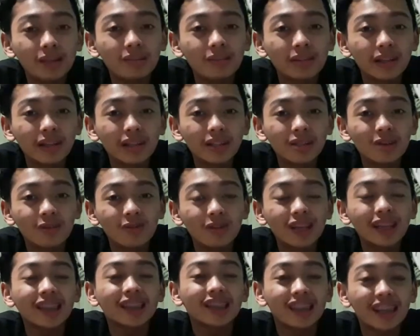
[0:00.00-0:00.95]
doon is
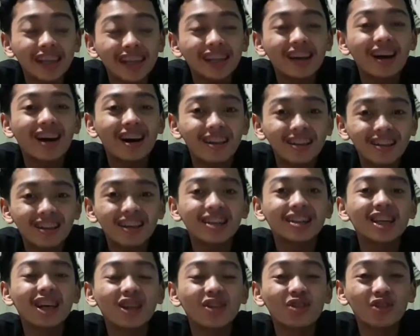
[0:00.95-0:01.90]
only
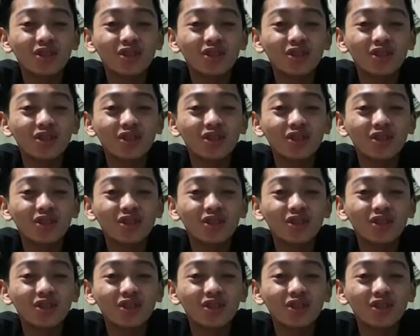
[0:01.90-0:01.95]
330